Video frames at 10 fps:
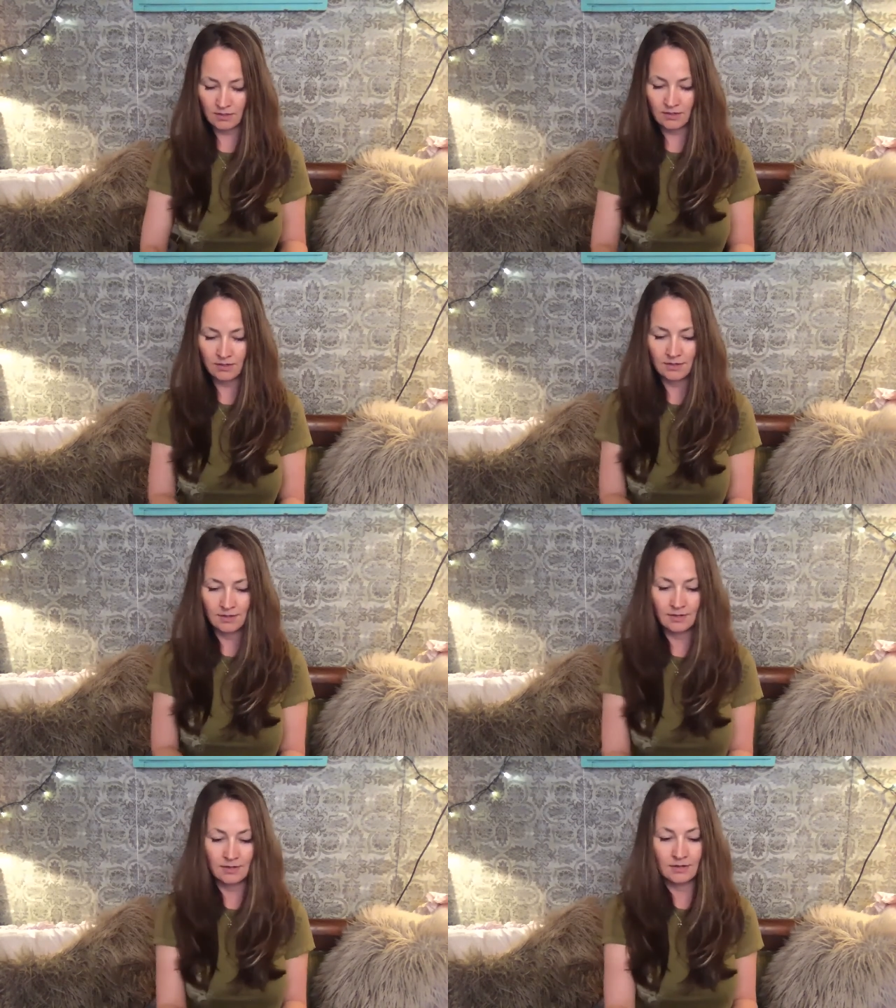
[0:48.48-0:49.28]

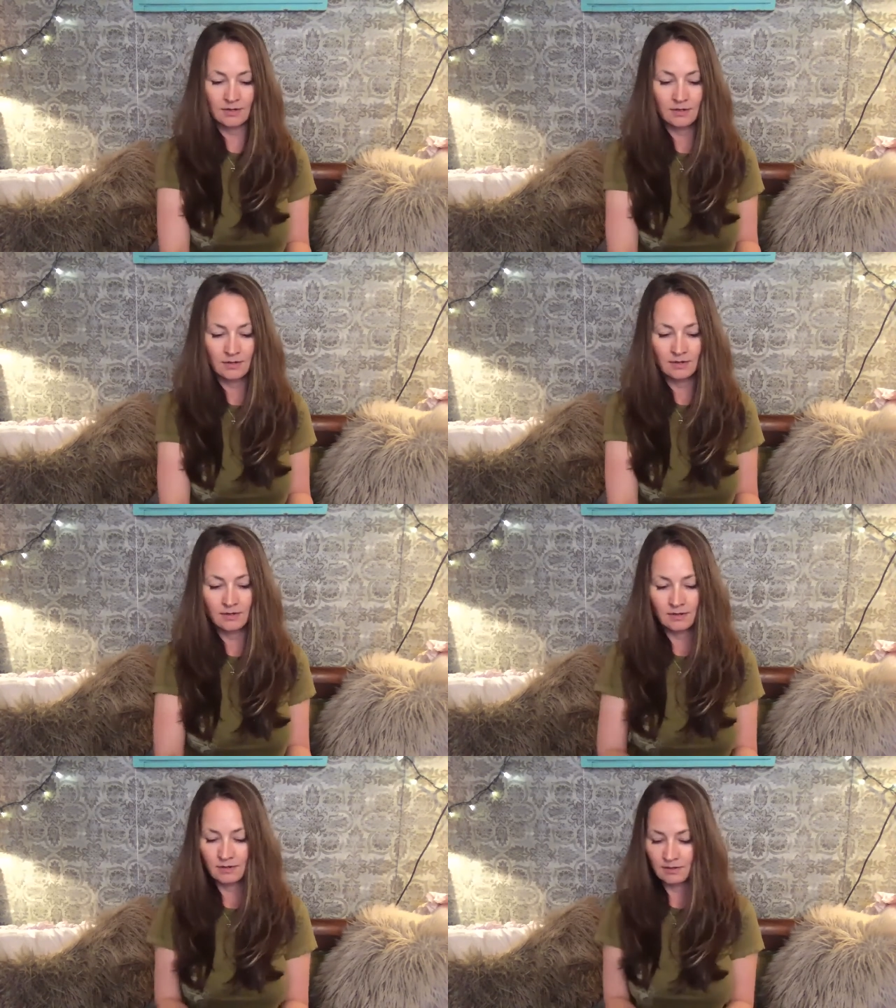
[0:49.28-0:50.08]

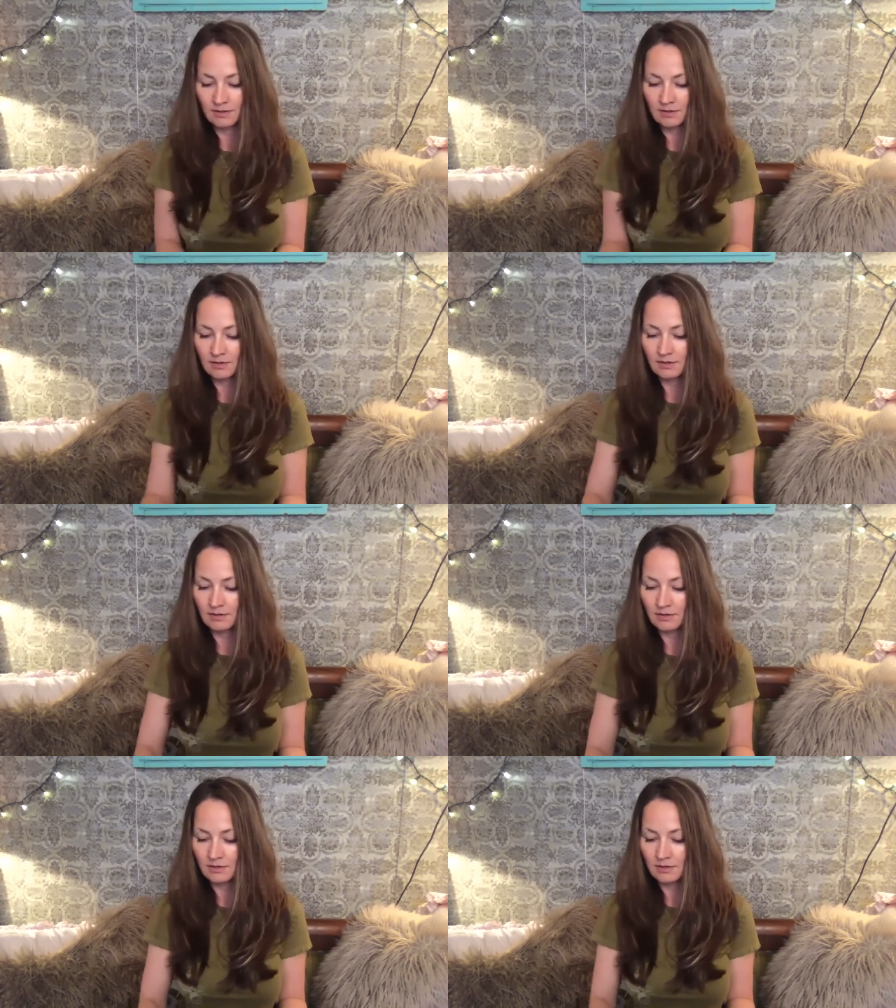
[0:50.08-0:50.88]

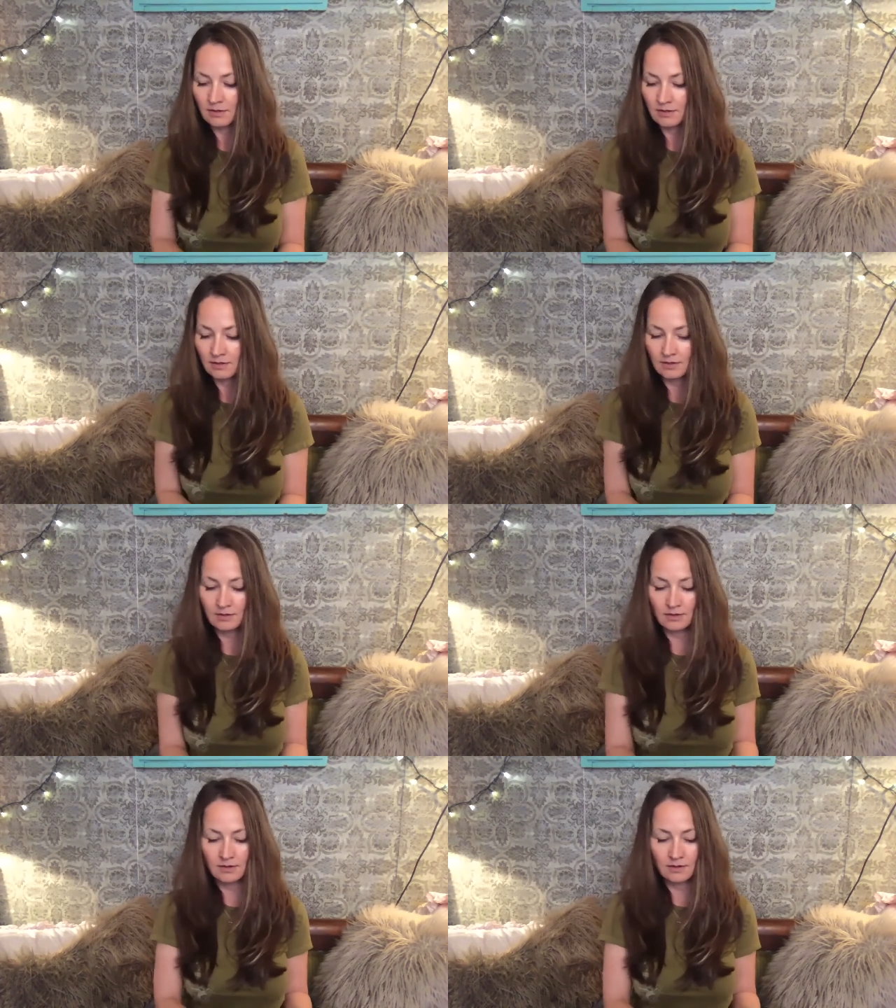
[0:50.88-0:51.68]

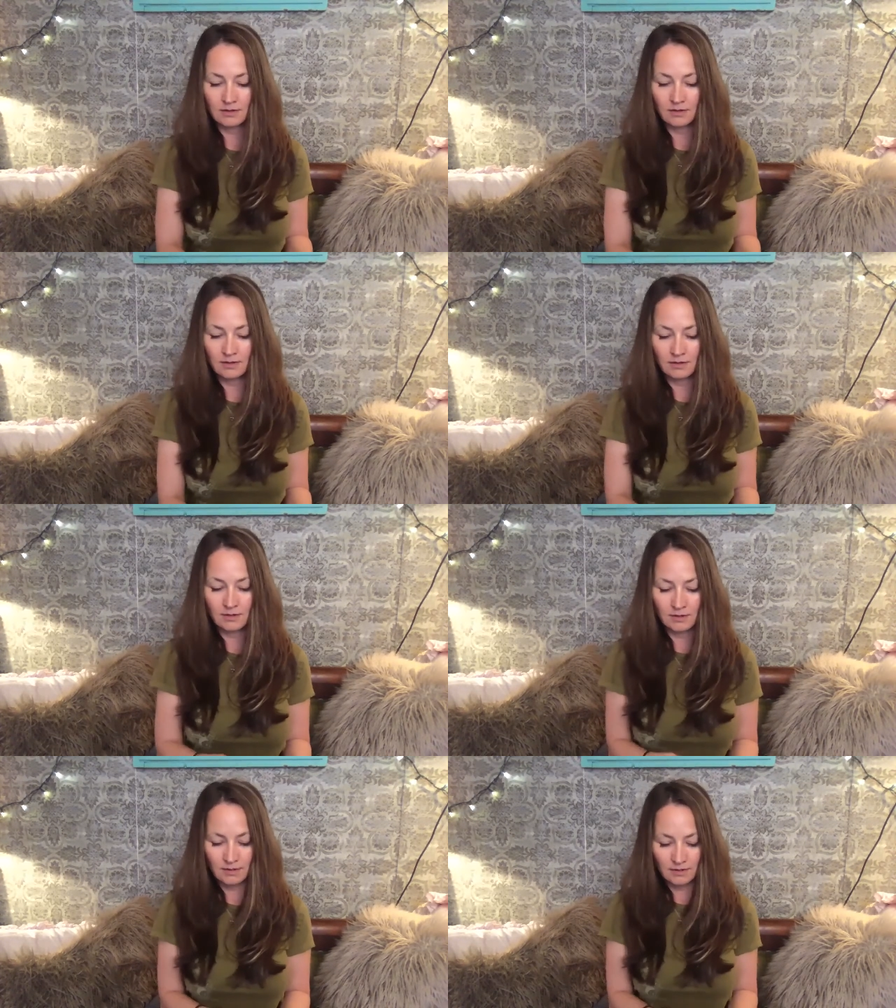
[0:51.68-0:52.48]

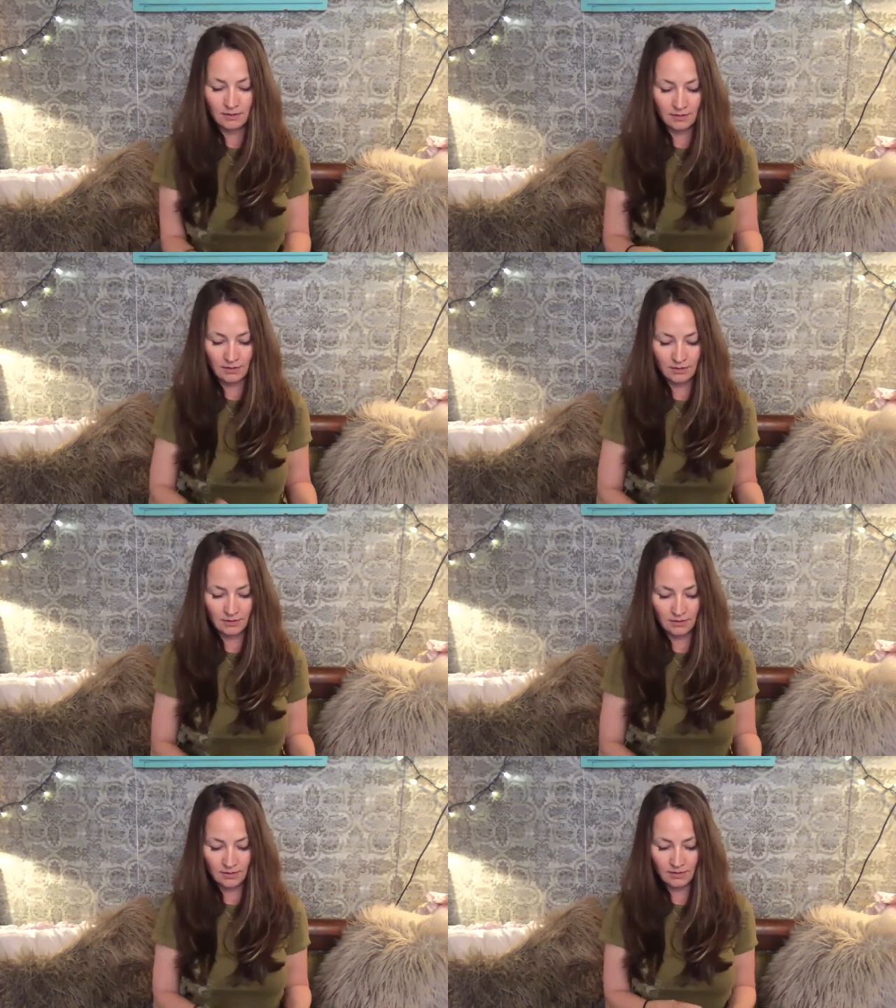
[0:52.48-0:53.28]

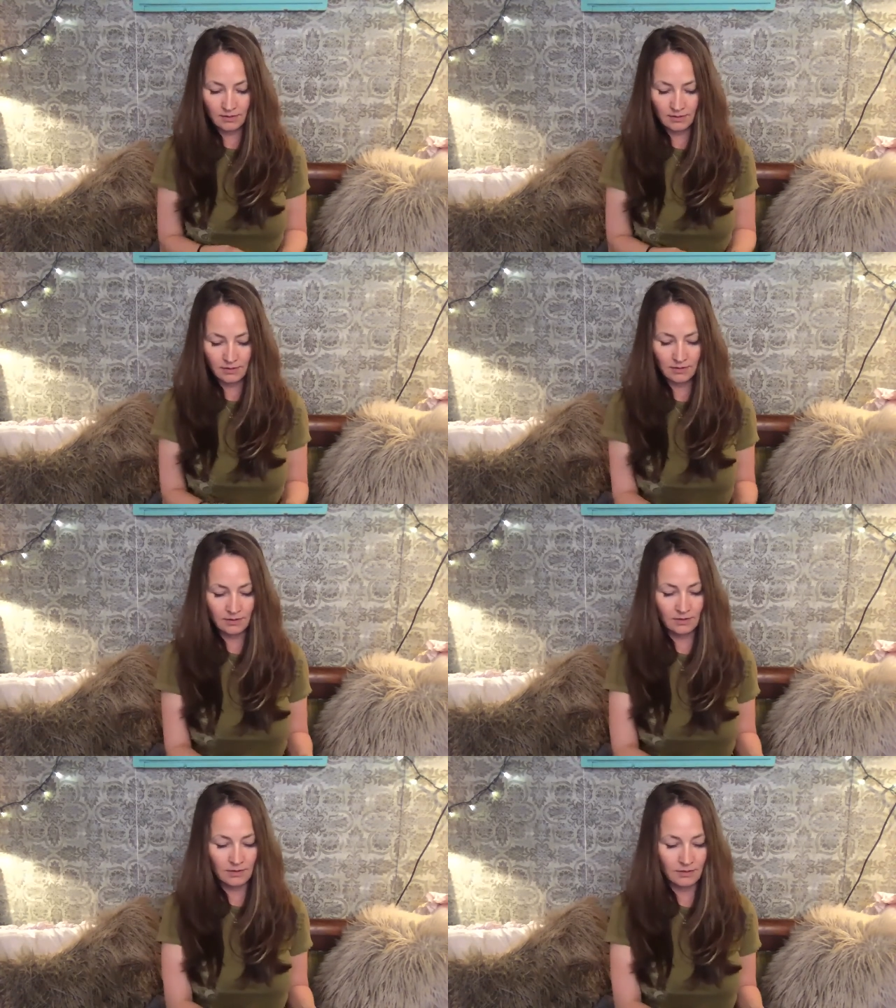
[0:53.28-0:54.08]

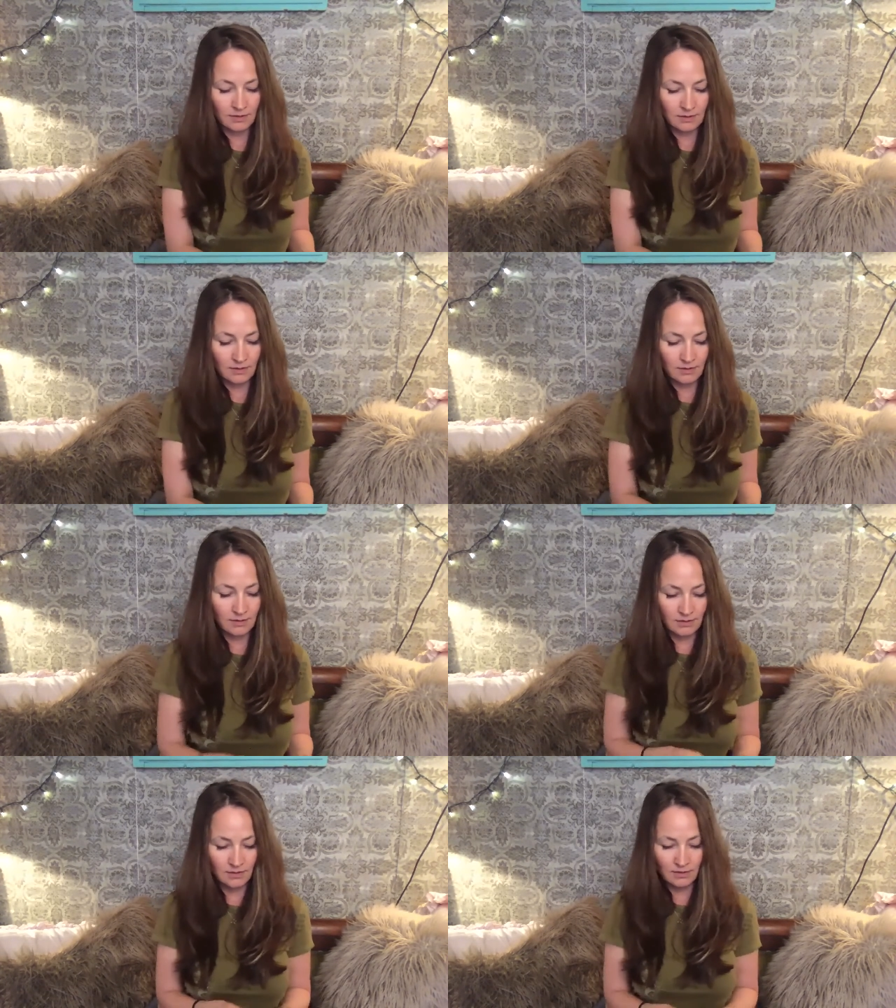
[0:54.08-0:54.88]

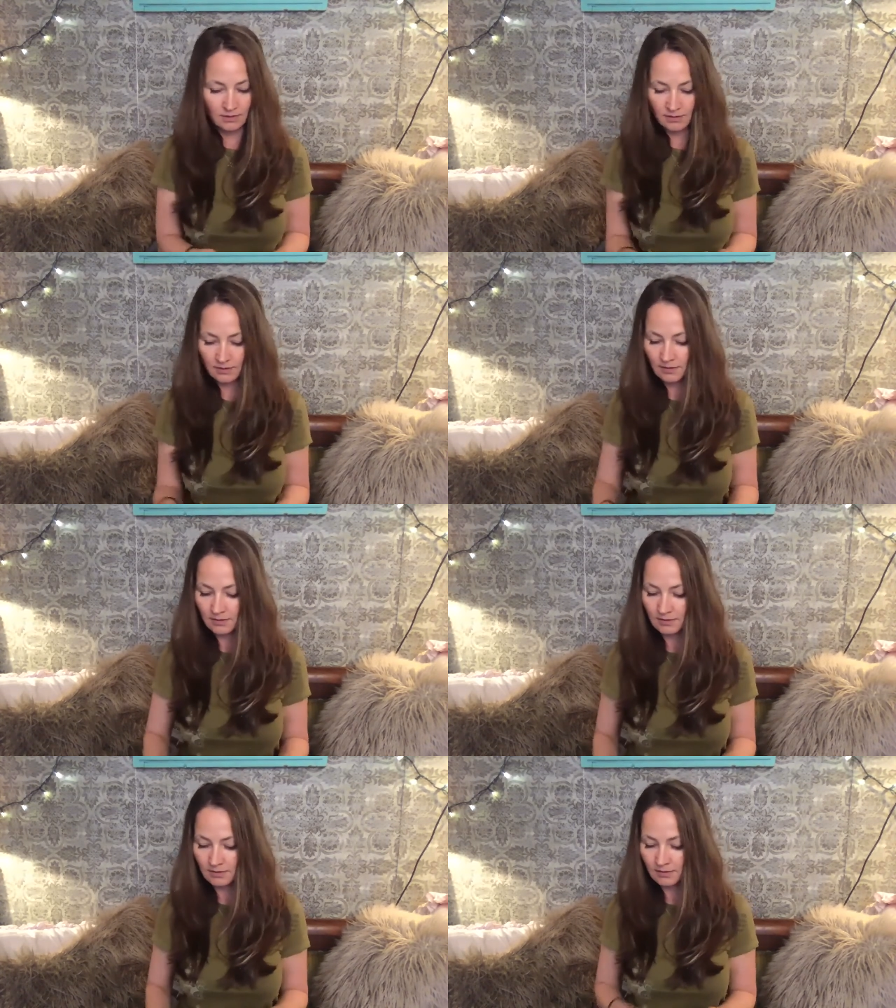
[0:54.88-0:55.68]

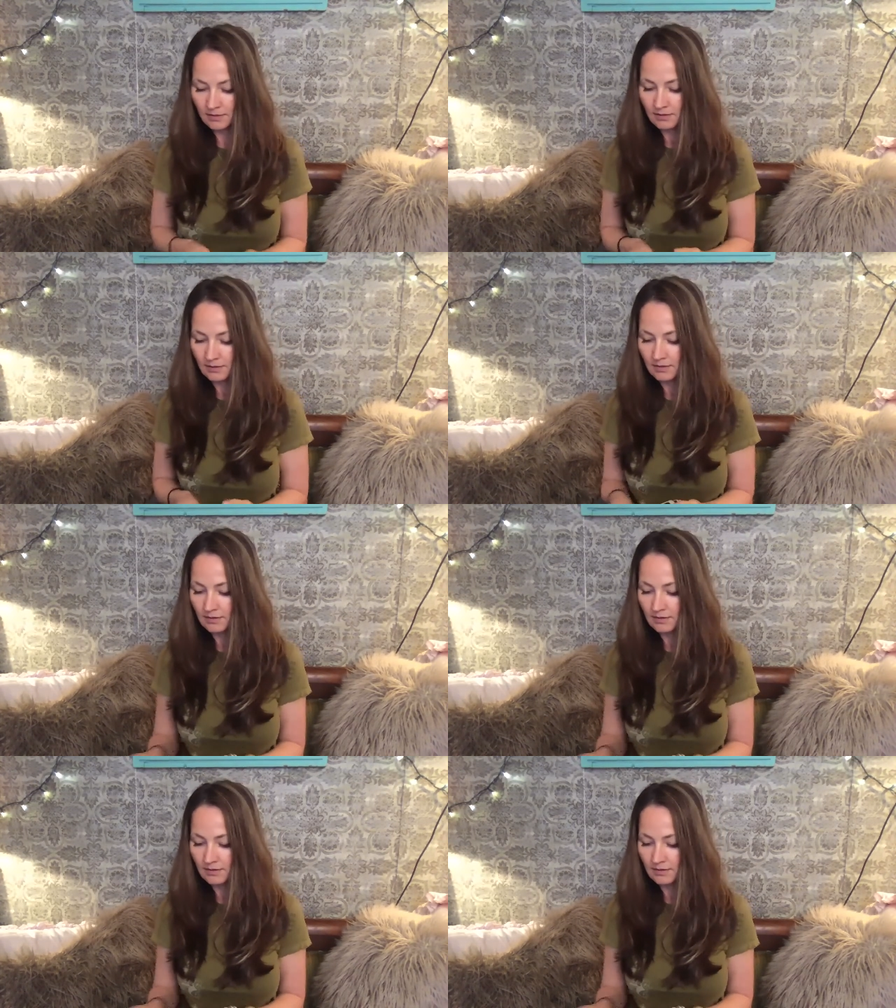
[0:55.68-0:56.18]
Nobody speaks.